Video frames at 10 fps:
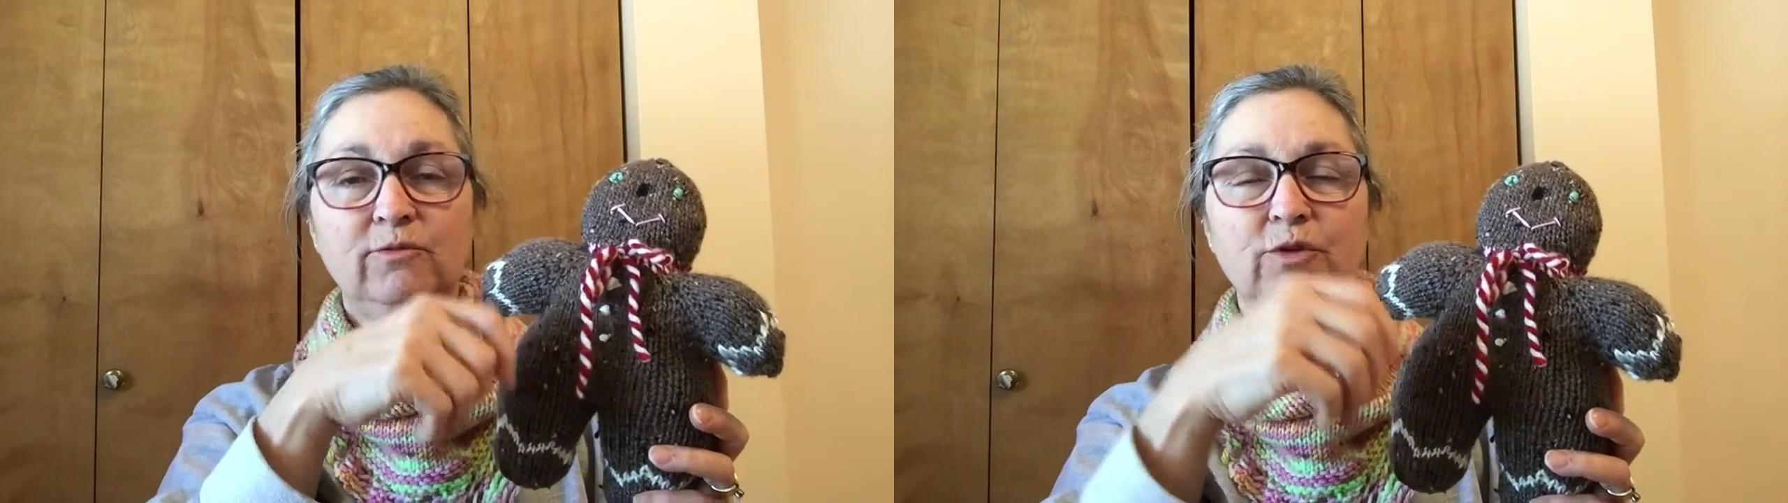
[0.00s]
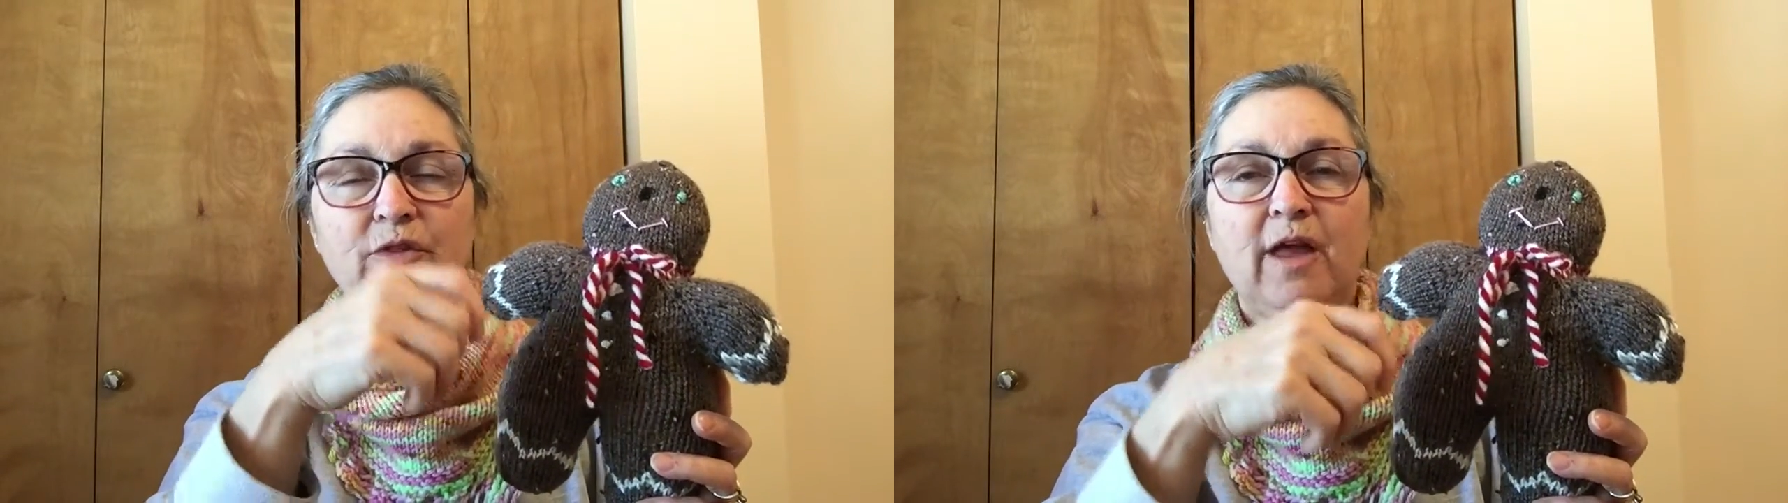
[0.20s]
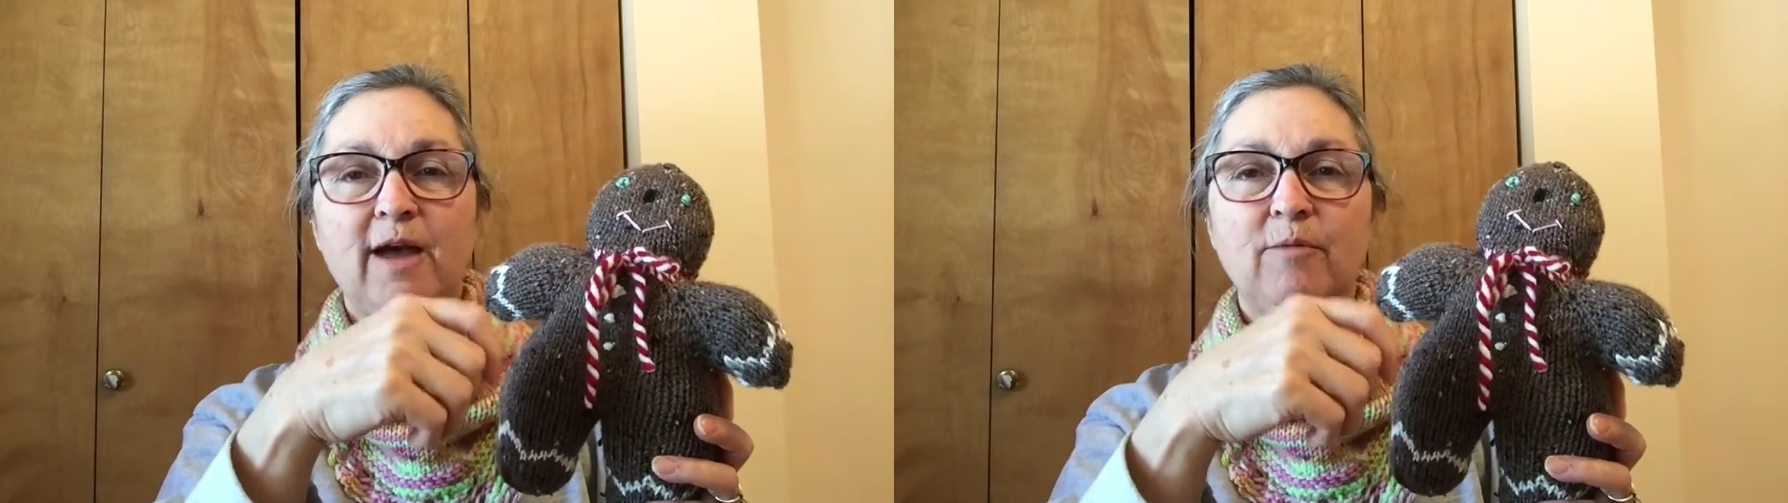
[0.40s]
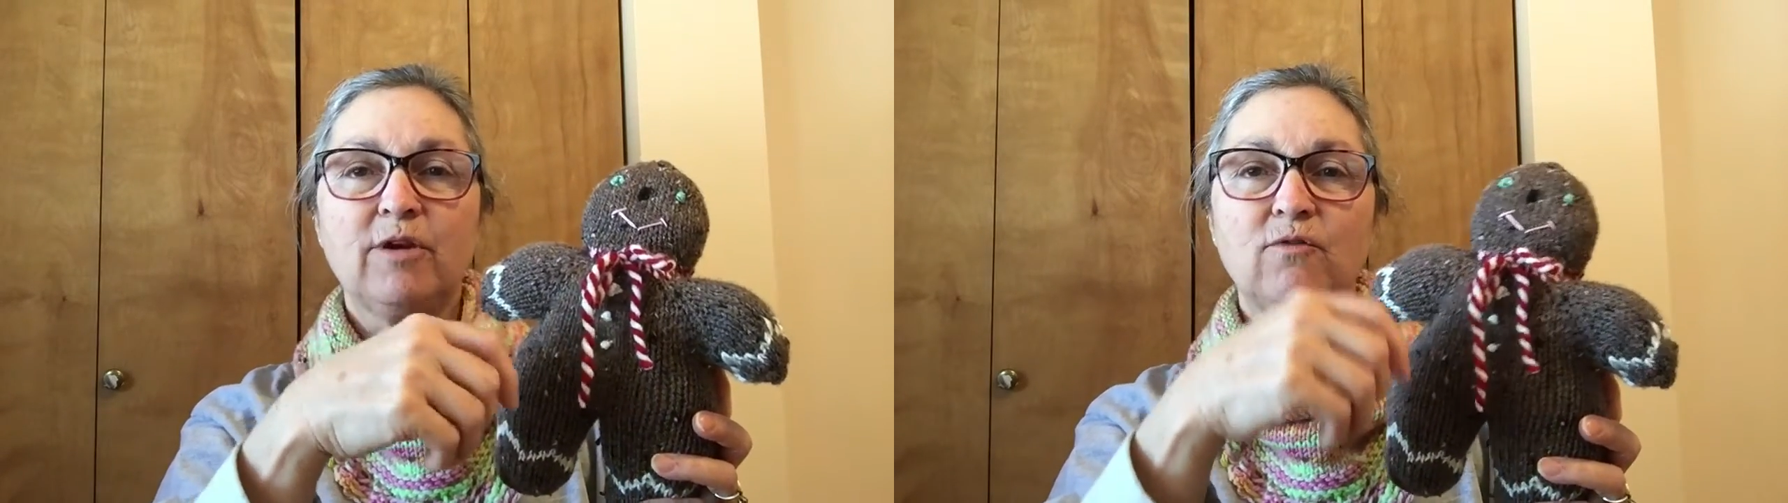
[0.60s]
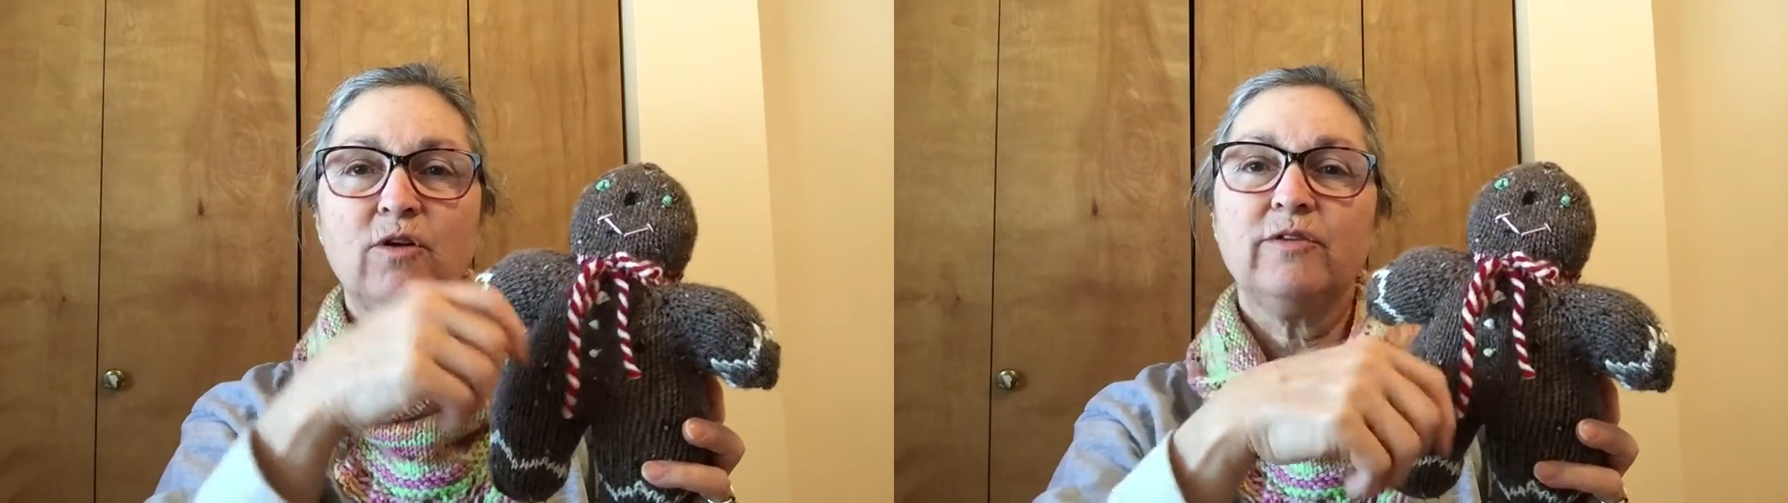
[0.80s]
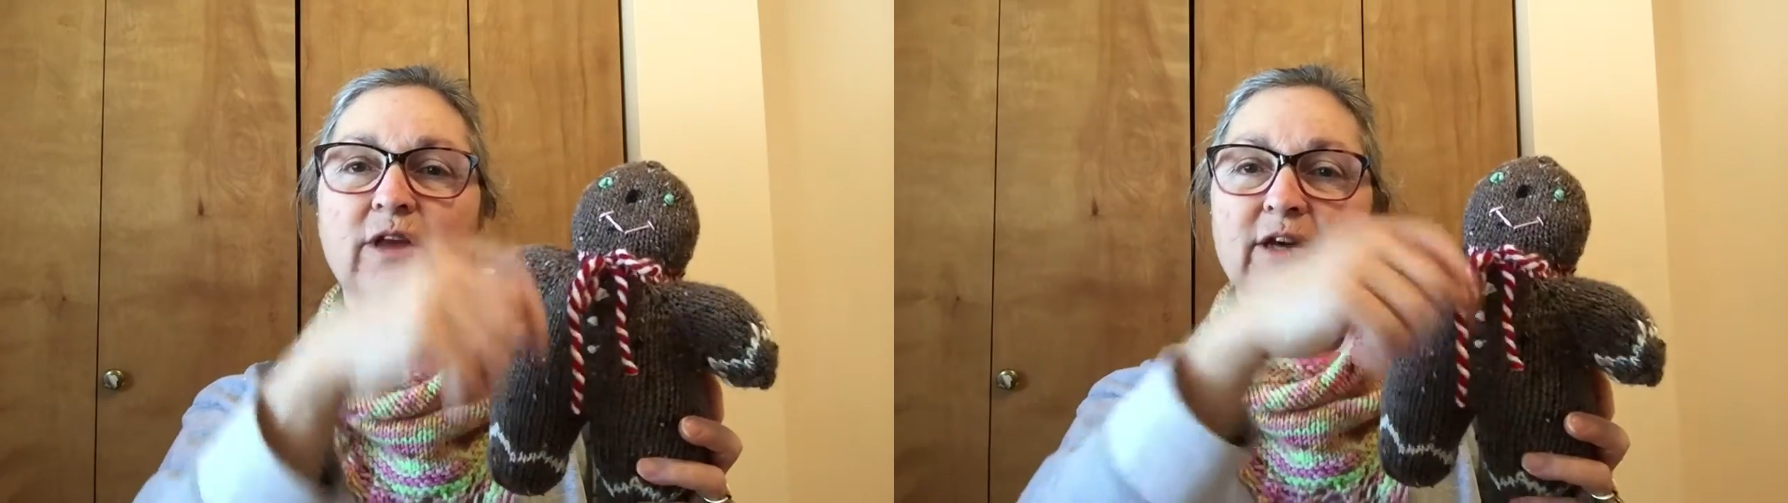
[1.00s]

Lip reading: with the cap on, of course,